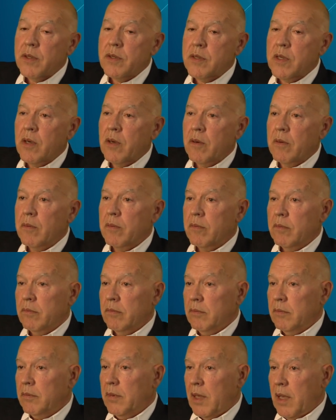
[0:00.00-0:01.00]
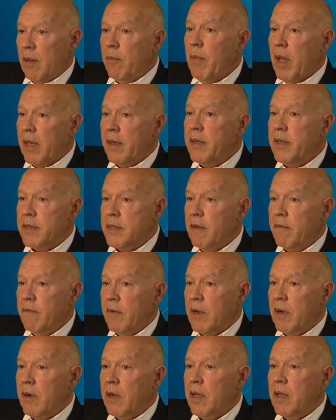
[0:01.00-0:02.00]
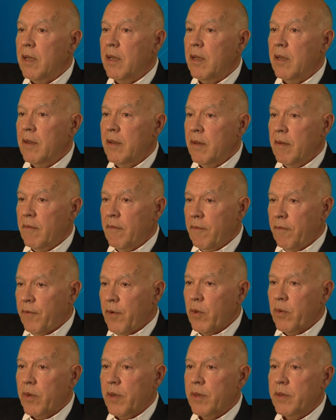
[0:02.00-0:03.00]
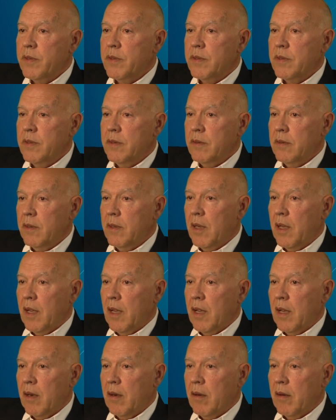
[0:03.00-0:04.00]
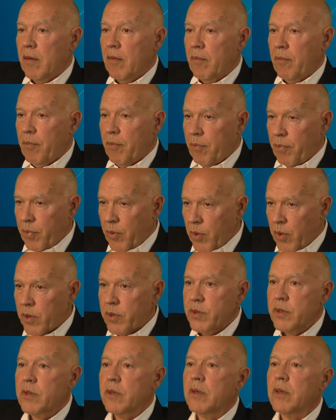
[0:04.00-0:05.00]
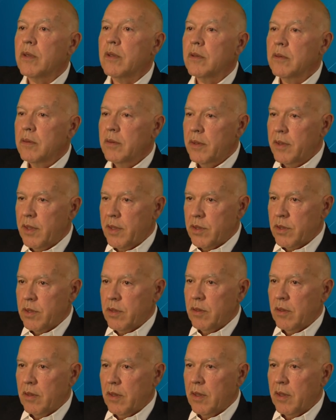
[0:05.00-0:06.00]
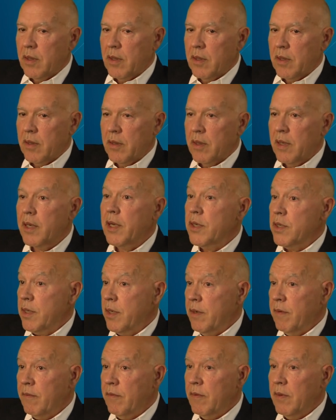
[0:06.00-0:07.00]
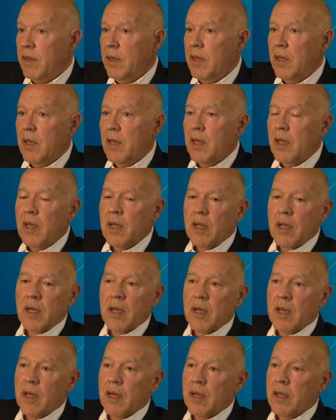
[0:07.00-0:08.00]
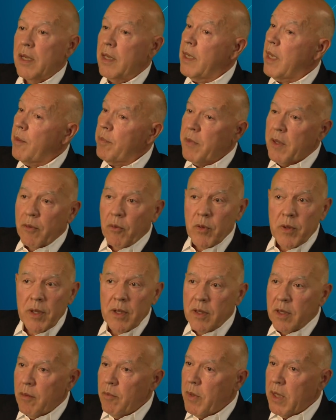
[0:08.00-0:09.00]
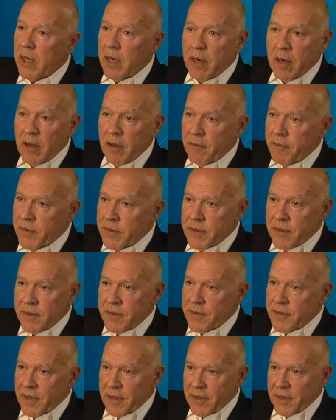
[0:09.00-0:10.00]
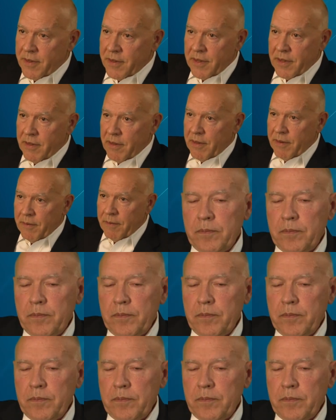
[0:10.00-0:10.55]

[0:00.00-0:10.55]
So he made this a very focused and personal issue, uh, initiative. Uh, he kept it within the immediate office of the secretary.